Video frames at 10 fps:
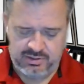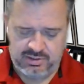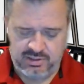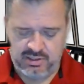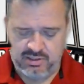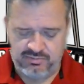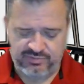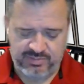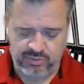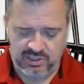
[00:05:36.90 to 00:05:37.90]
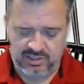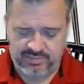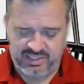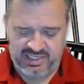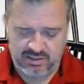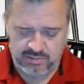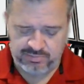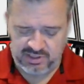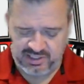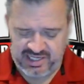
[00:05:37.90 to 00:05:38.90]
As I pull up my Outlaw
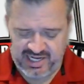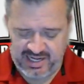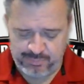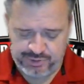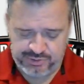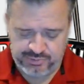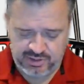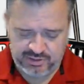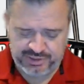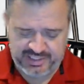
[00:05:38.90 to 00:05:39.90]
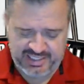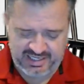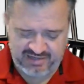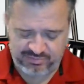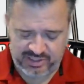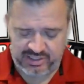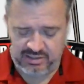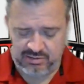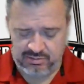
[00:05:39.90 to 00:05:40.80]
Pulling app, which you all should have by now,